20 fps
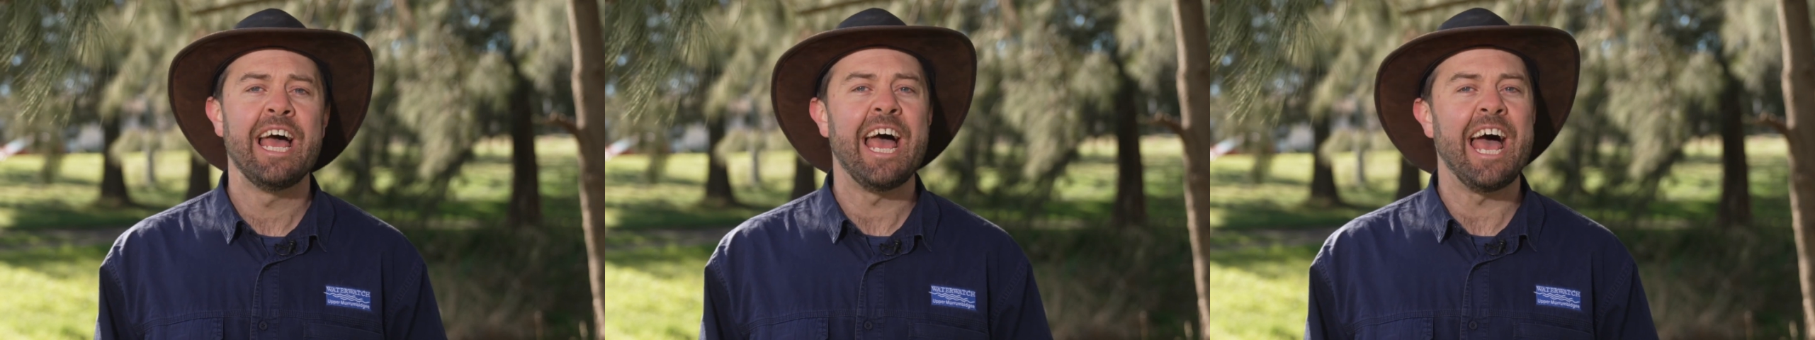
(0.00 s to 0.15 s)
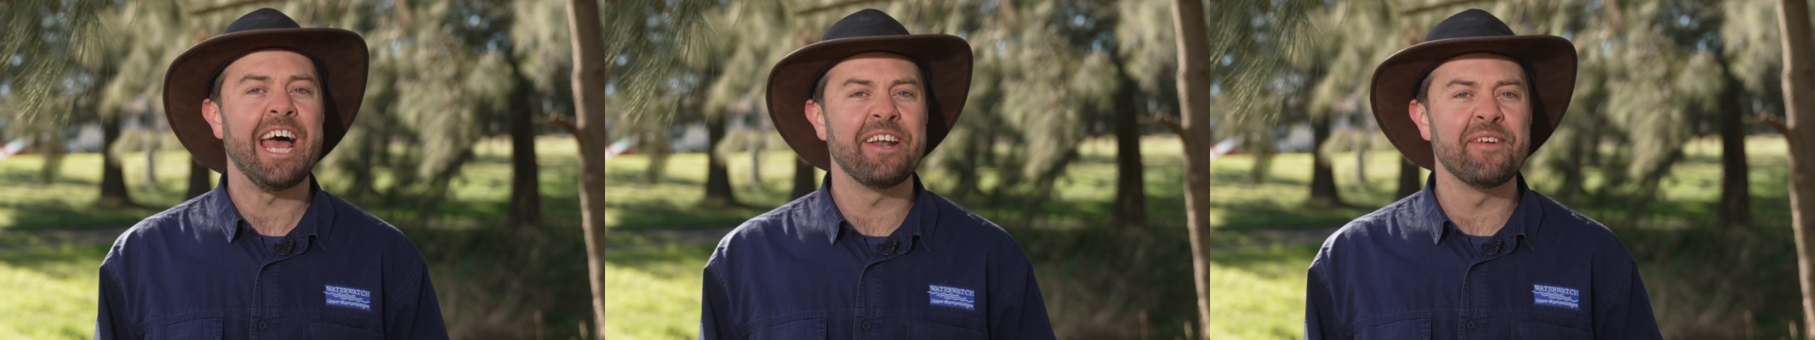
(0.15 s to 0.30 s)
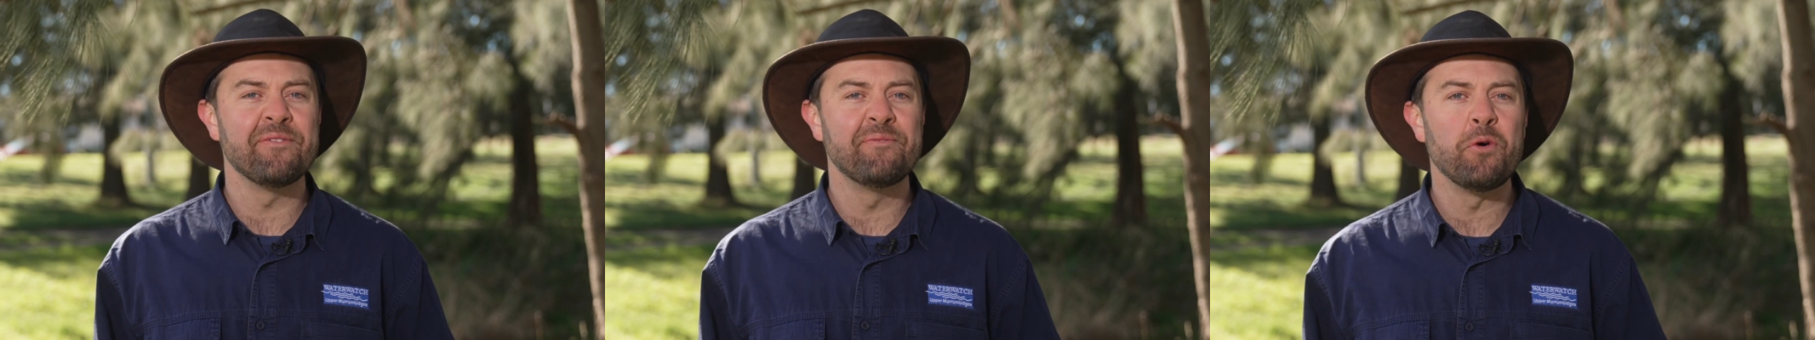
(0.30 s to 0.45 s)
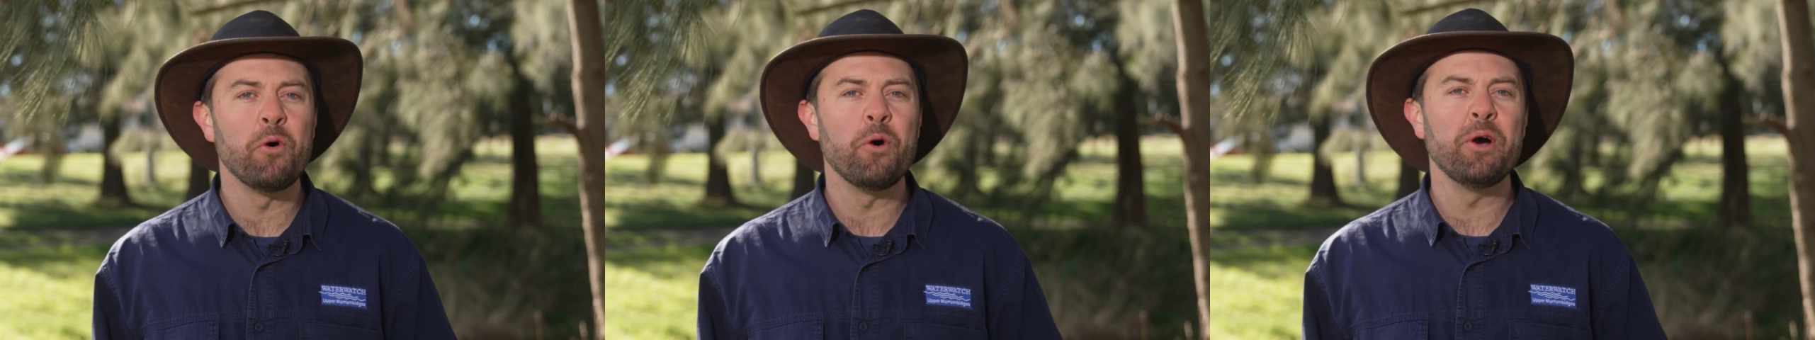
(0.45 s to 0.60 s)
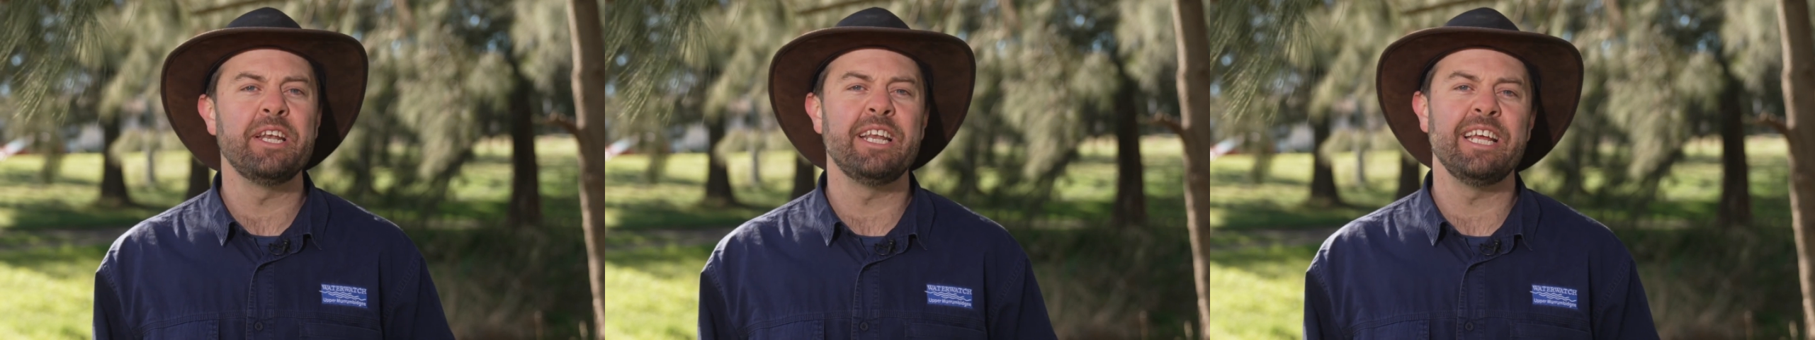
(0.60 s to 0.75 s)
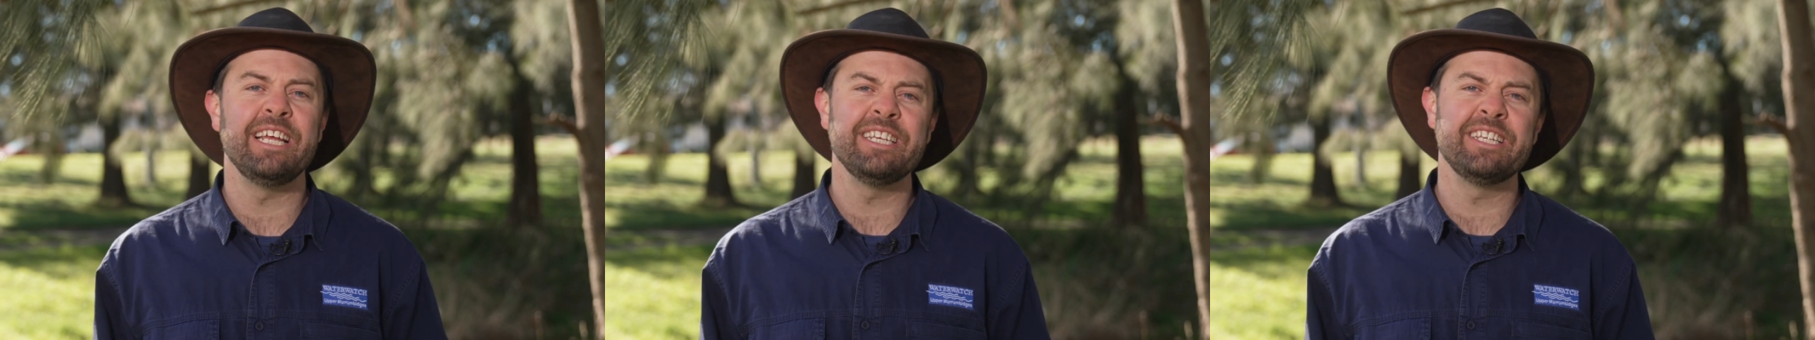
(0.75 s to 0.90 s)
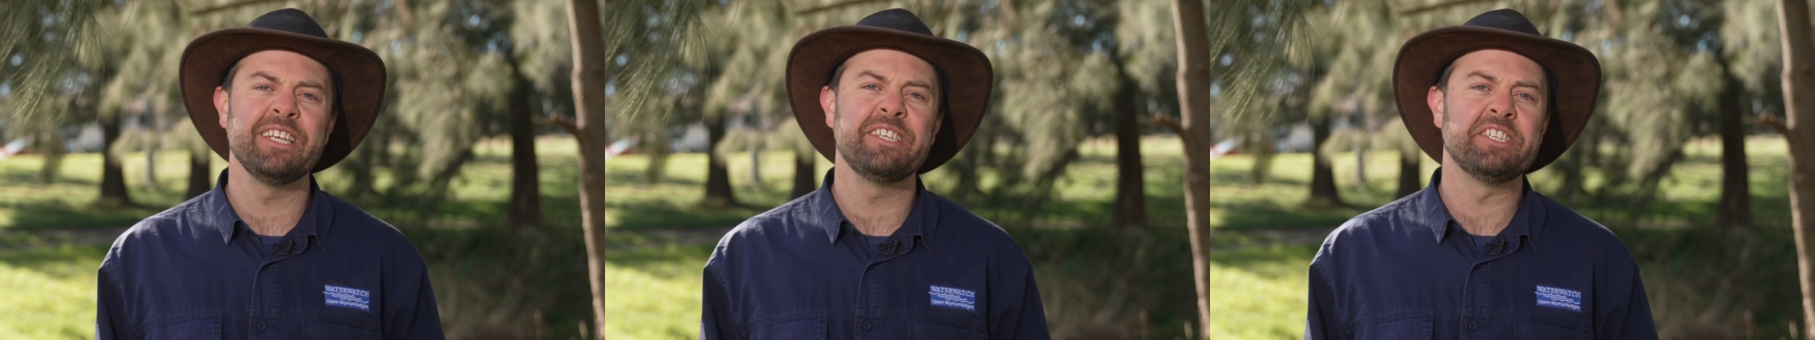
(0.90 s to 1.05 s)
and avoid
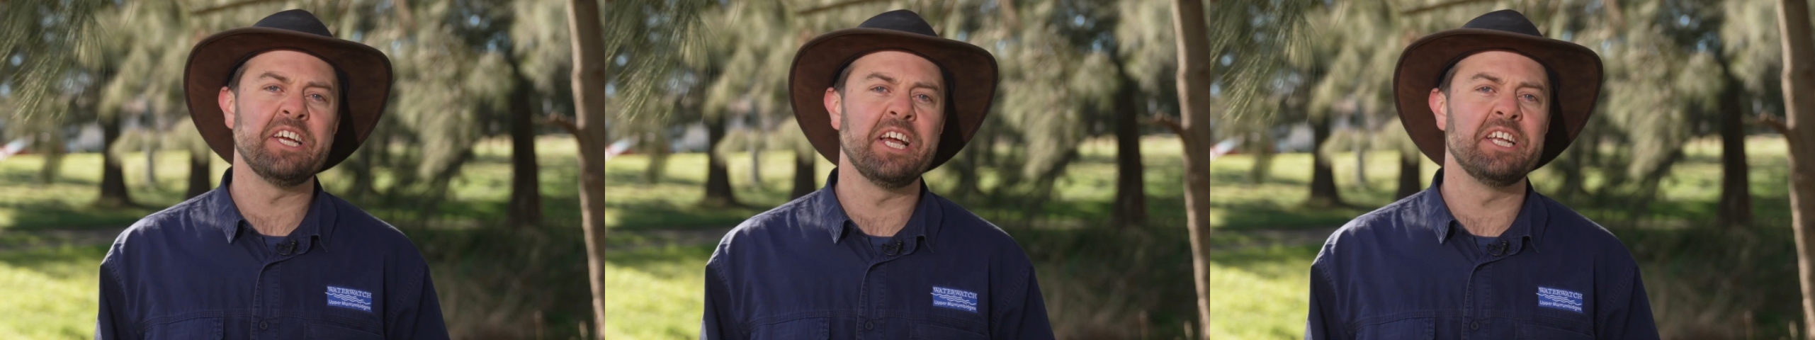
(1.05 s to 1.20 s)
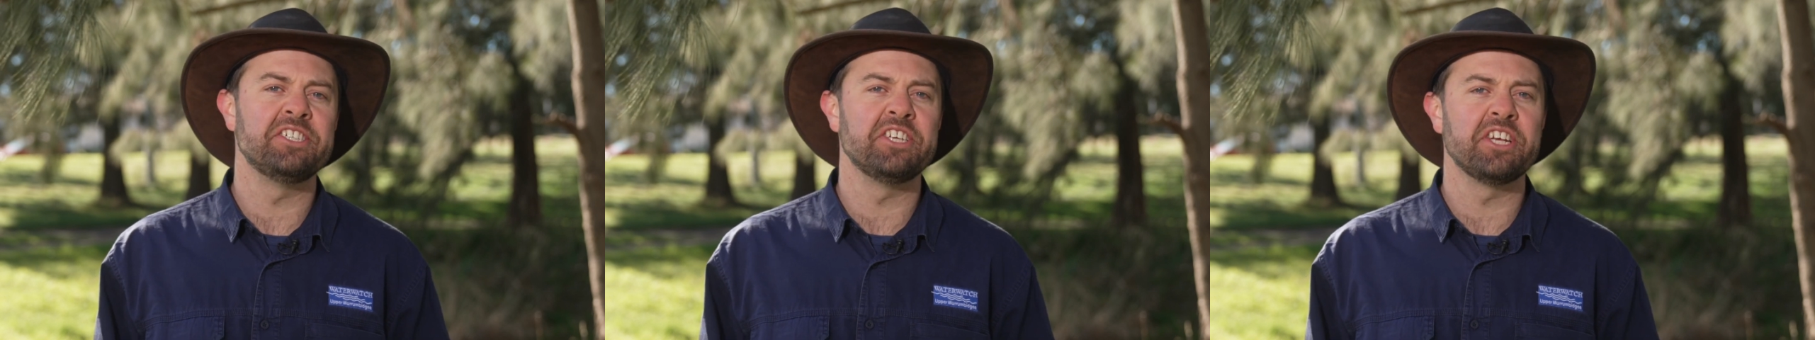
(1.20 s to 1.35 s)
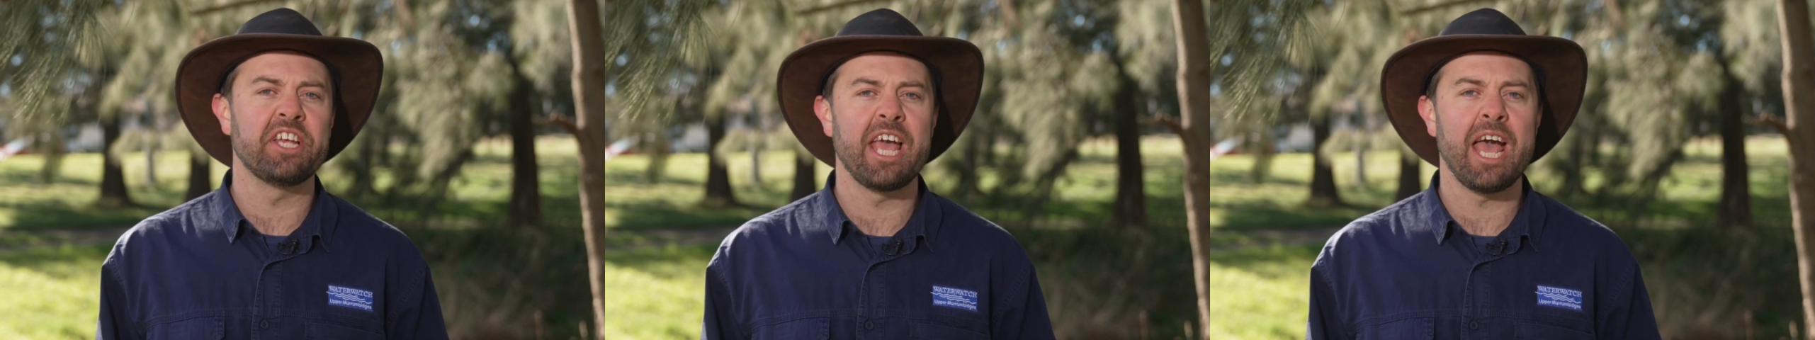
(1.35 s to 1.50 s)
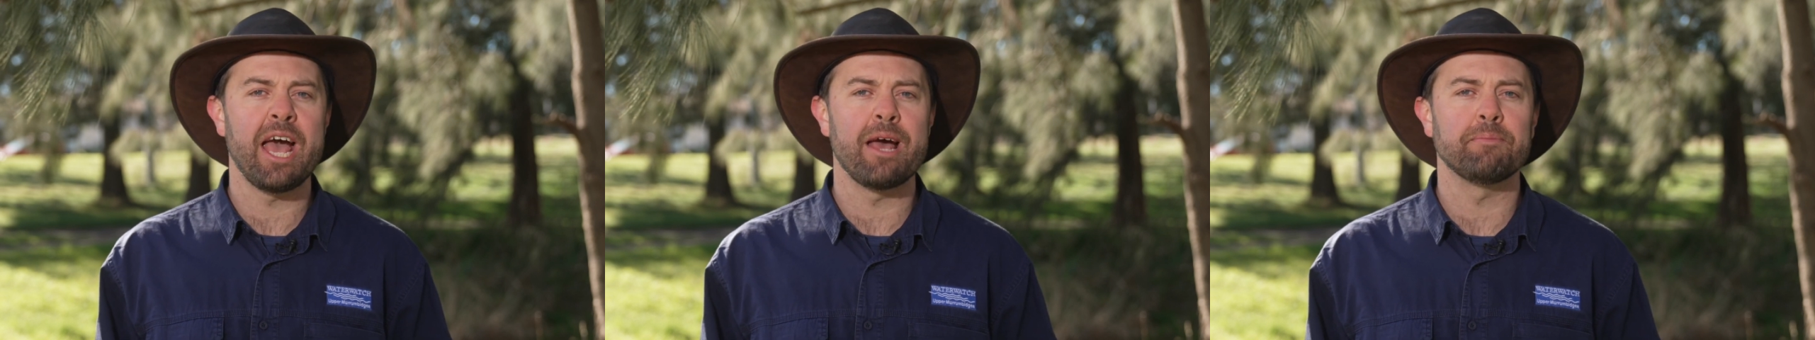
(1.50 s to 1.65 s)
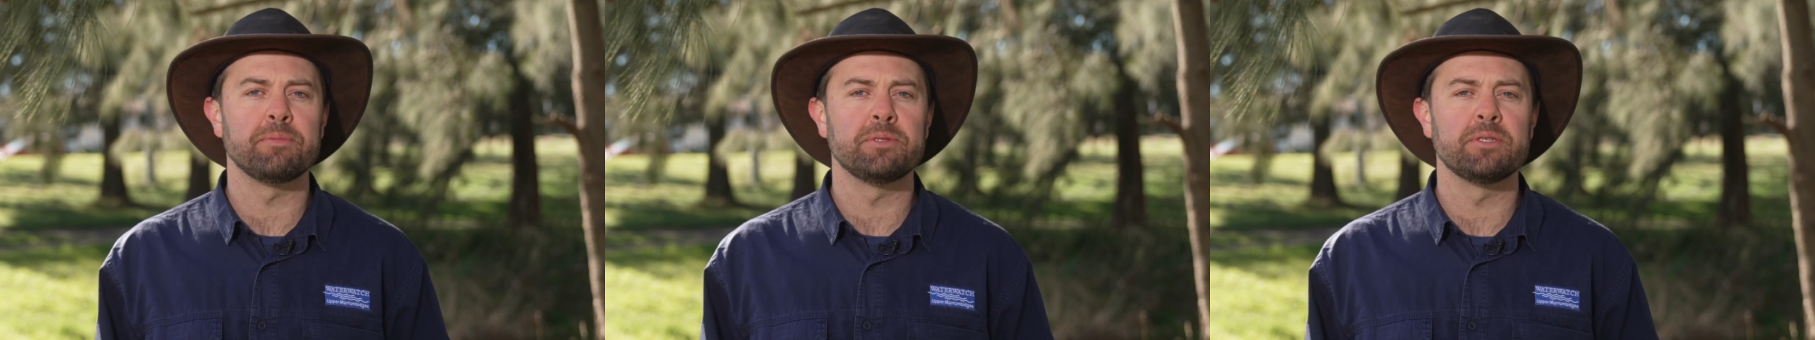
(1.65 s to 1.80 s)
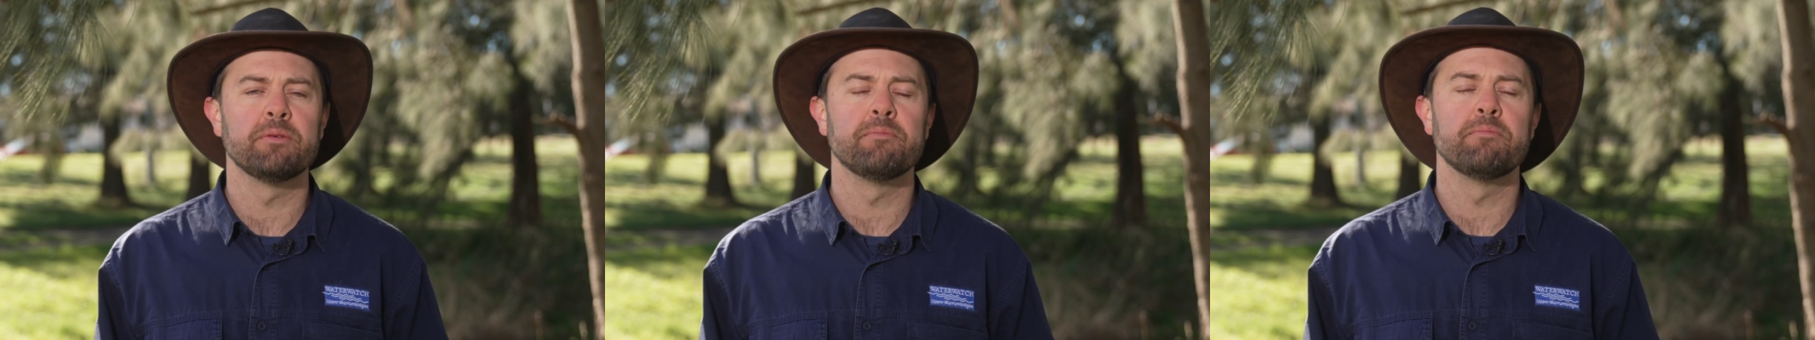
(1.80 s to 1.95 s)
interchanging caps